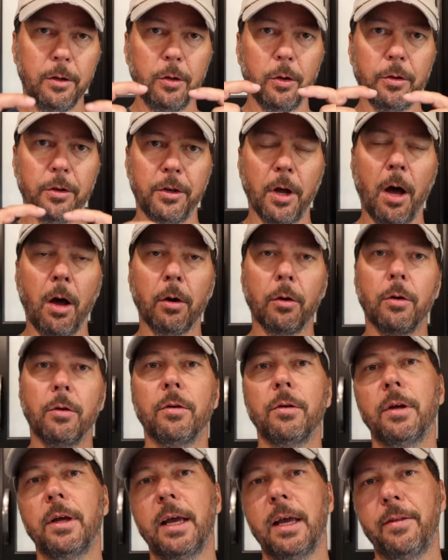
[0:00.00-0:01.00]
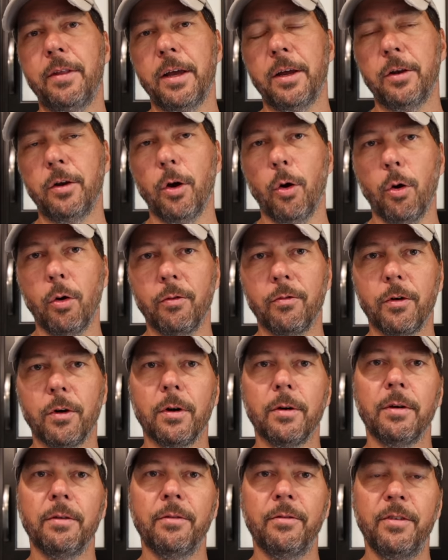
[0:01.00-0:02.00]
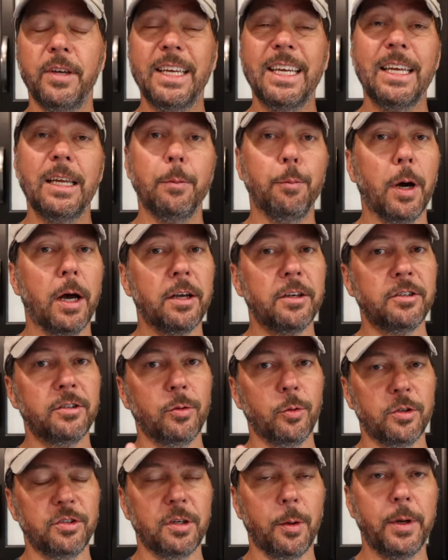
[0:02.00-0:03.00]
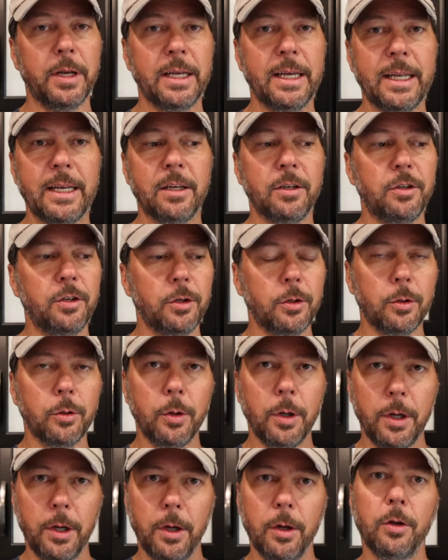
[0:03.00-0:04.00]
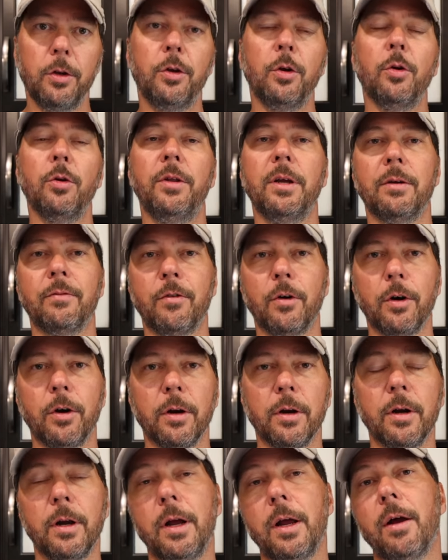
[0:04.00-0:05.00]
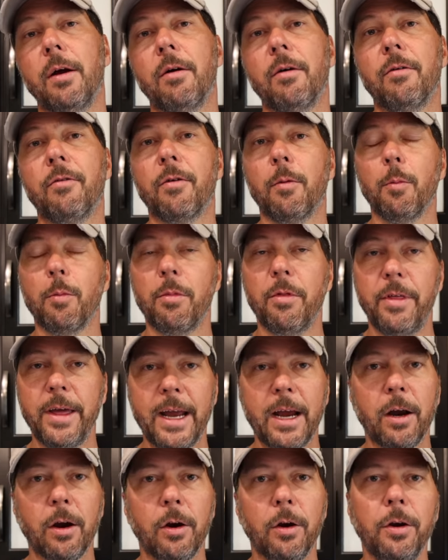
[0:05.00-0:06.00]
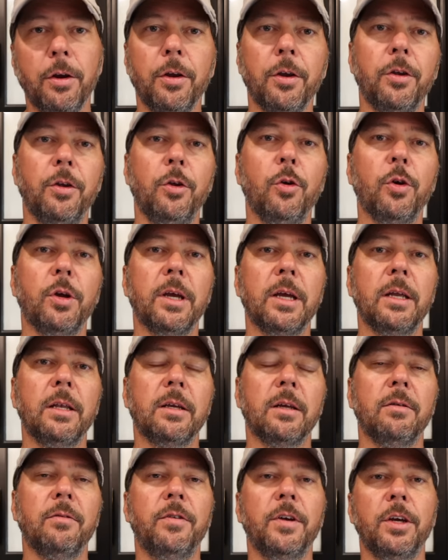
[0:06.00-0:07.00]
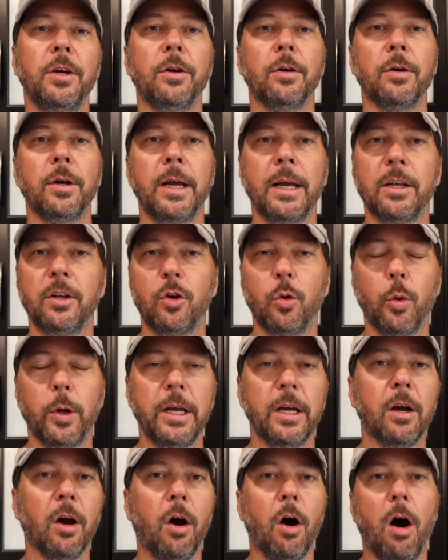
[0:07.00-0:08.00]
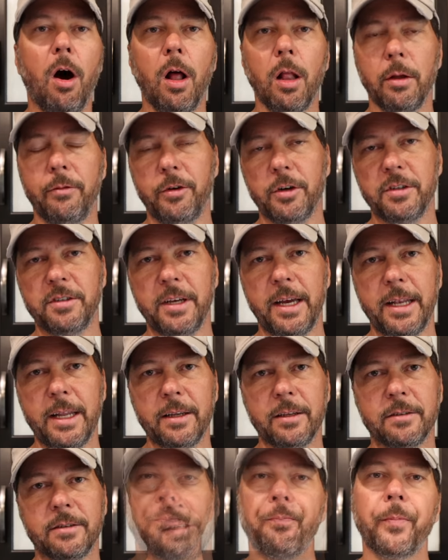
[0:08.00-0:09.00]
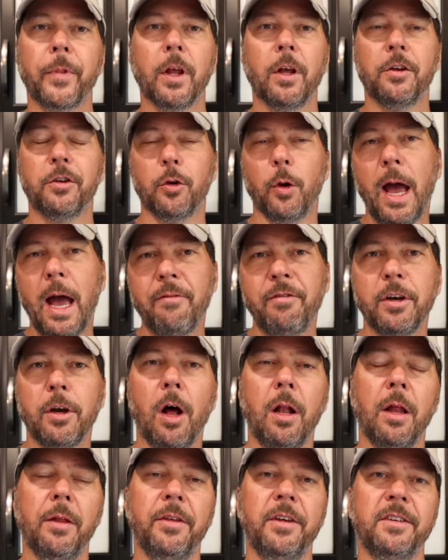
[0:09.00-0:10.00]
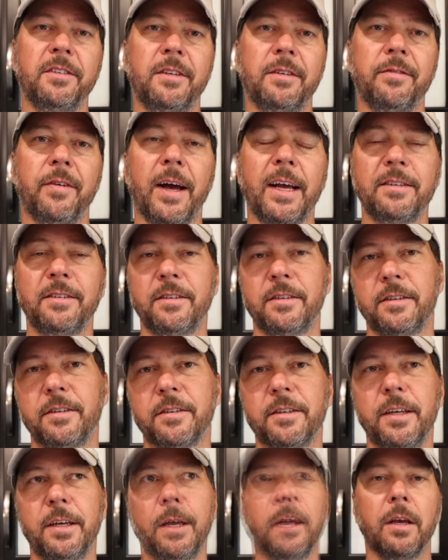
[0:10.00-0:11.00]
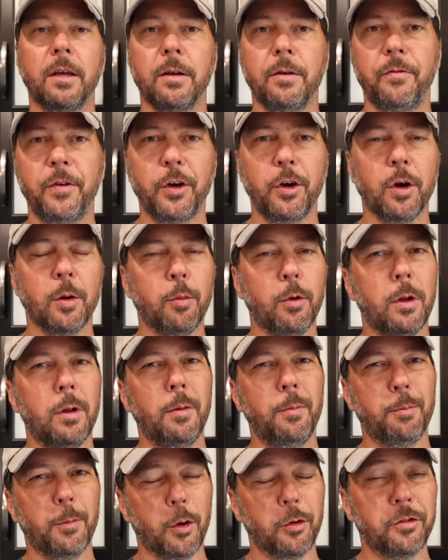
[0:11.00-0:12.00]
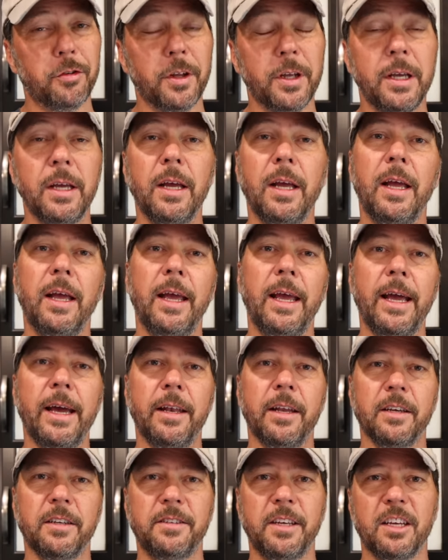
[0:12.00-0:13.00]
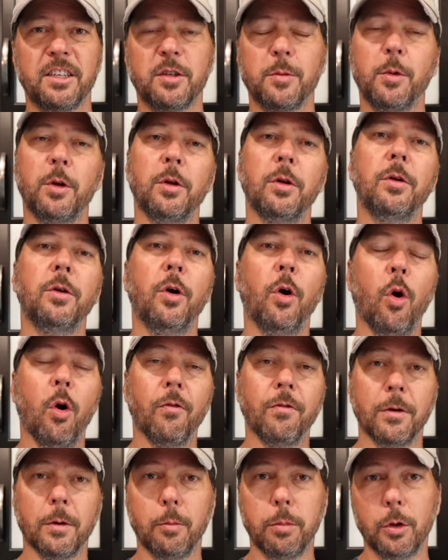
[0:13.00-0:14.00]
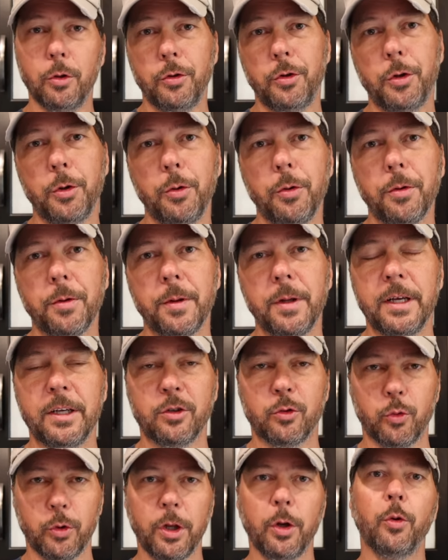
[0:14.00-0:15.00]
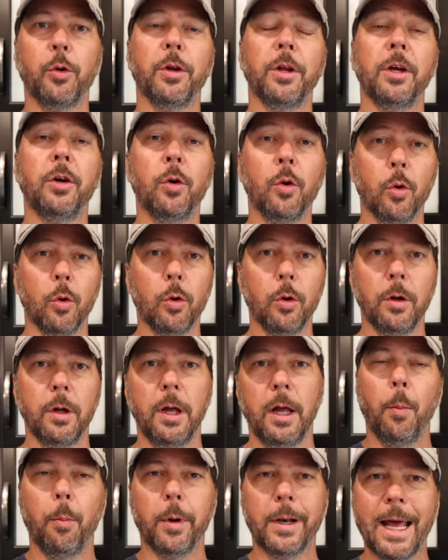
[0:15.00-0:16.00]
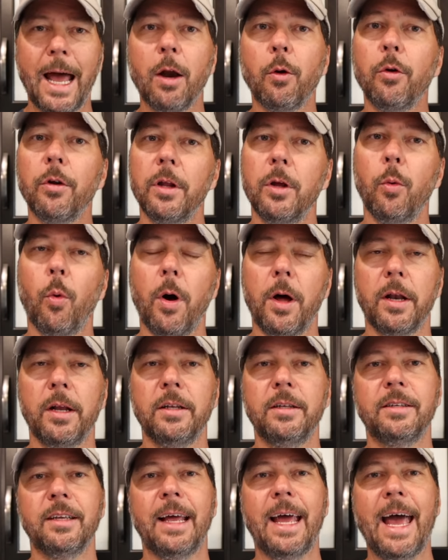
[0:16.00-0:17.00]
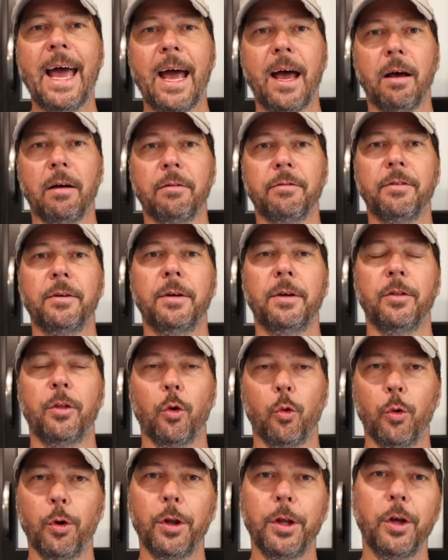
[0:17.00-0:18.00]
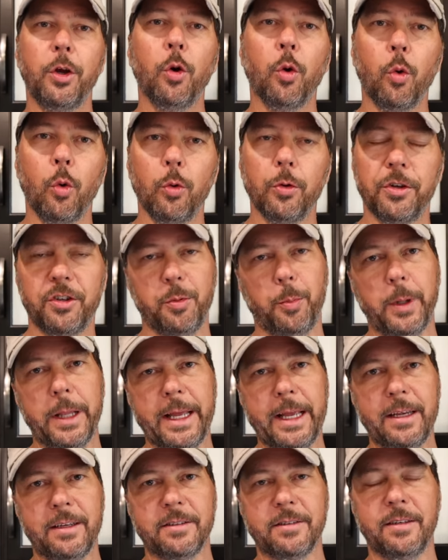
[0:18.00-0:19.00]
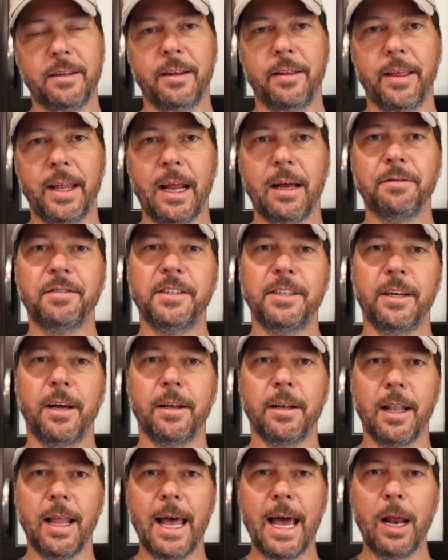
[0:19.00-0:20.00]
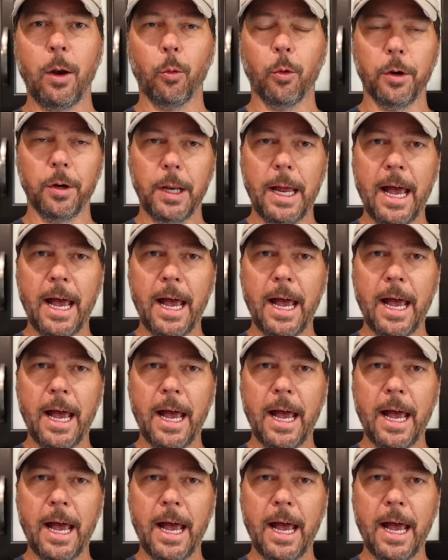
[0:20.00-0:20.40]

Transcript: to the dongle and then over VE bus, which I'm gonna get into, to the inverter. From there, you can configure and tweak all of your settings. So having all these devices configurable mostly and accessible over Bluetooth is really, really cool. But I really wanted to have the really cool displays that I've seen online where it